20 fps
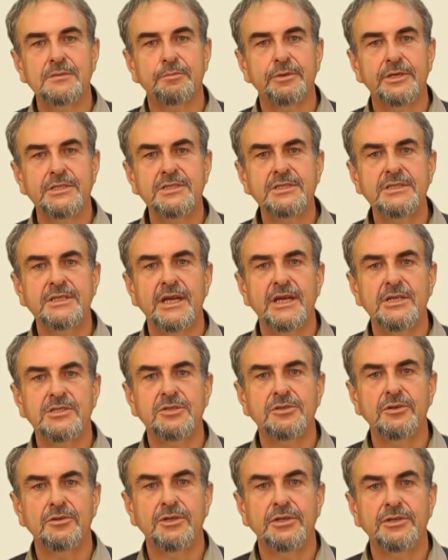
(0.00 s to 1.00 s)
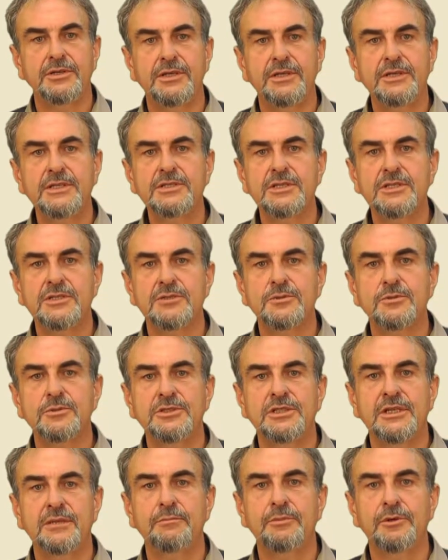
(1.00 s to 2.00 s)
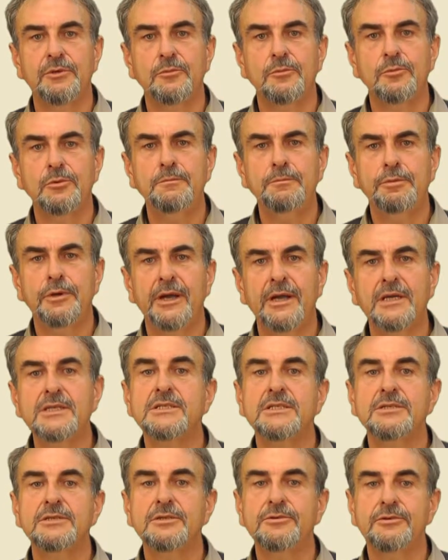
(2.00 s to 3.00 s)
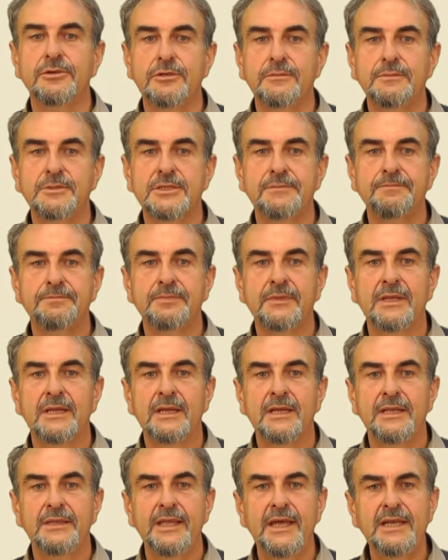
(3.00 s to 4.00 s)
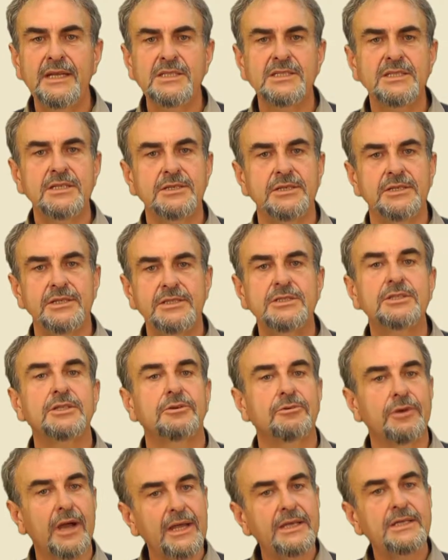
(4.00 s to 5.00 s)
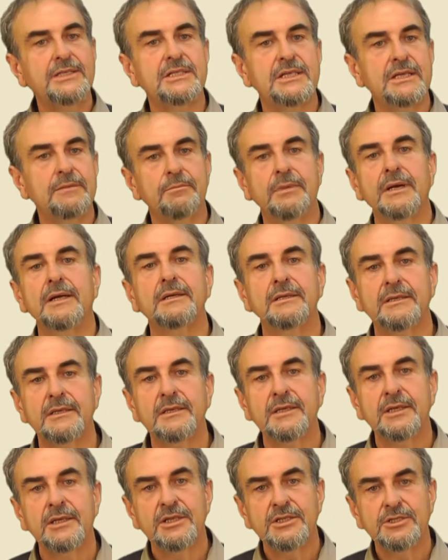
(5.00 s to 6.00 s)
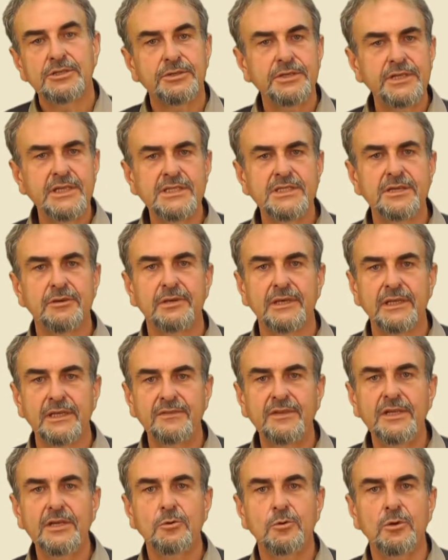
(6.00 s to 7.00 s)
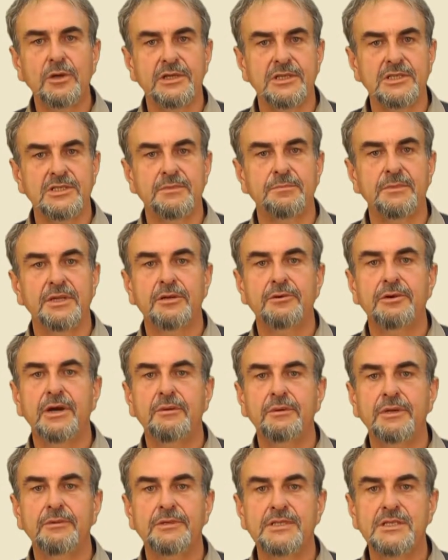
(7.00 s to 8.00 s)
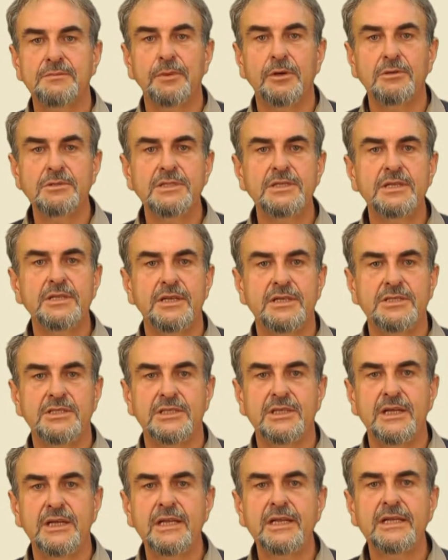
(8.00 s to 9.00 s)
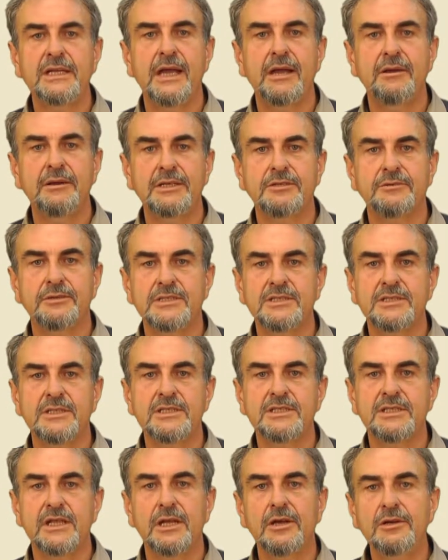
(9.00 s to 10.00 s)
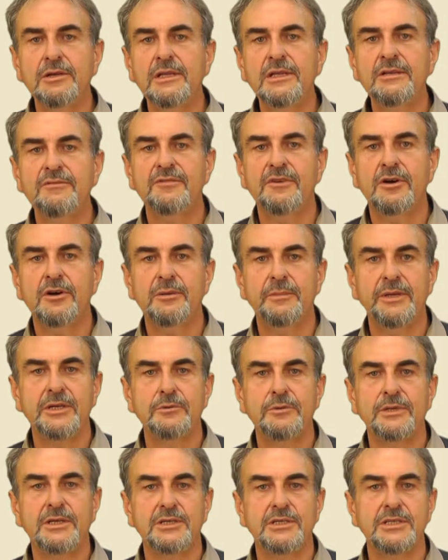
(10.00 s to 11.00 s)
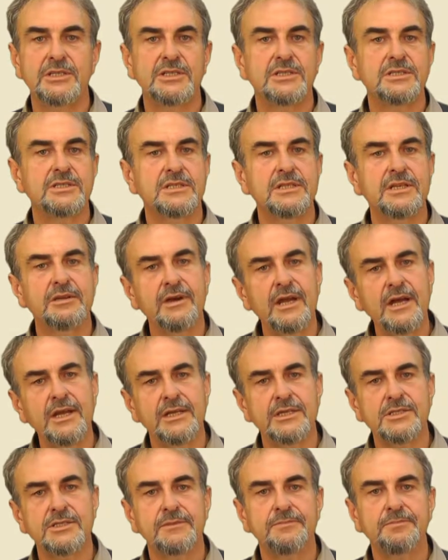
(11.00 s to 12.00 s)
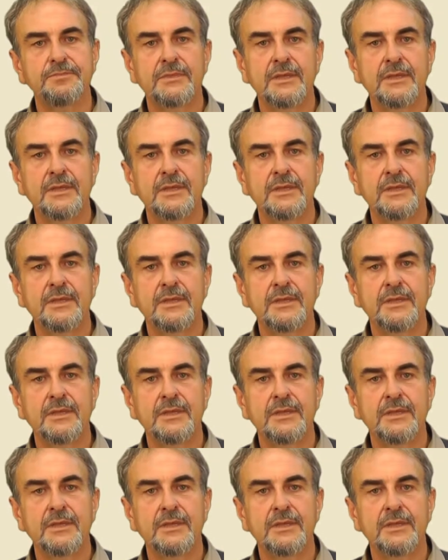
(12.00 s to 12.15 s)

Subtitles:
presentation on the need to sort timber and wood products into groups. That is the need to grade timber. Trees are a living organism that grow in response to their genetic characteristics, local environmental conditions and their age.